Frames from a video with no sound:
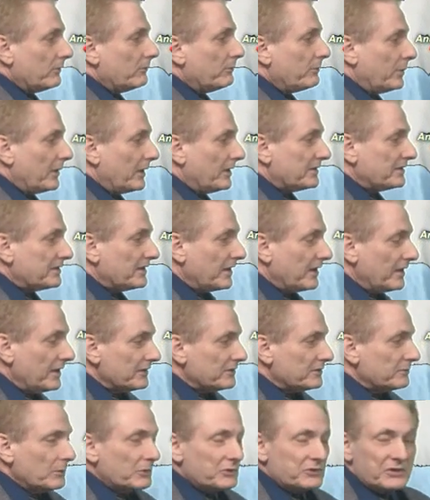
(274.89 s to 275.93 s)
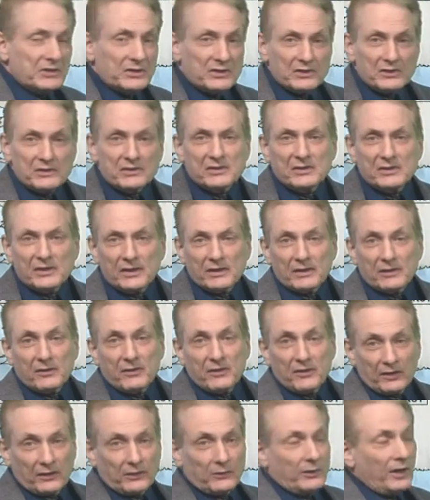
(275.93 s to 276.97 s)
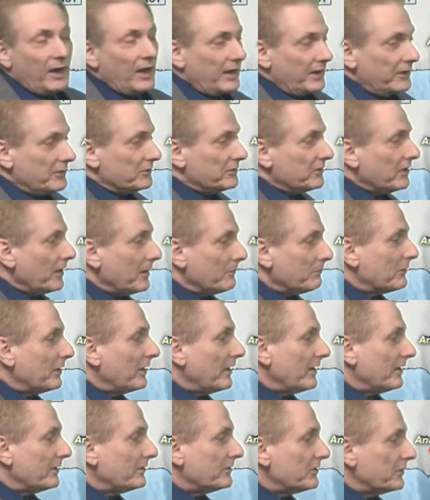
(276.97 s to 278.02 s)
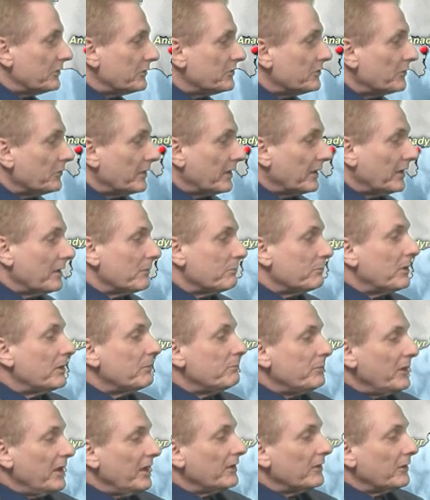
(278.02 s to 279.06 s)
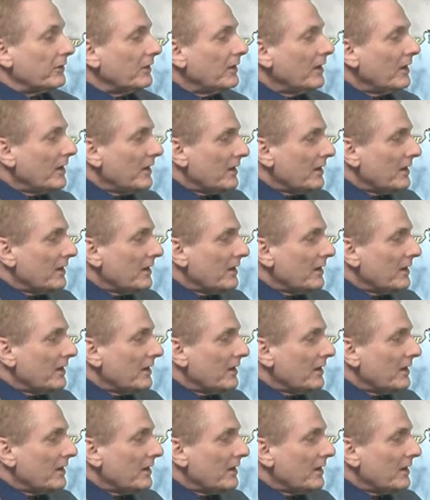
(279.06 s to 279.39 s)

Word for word: but it's mostly just thicker, higher top clouds there showing up better.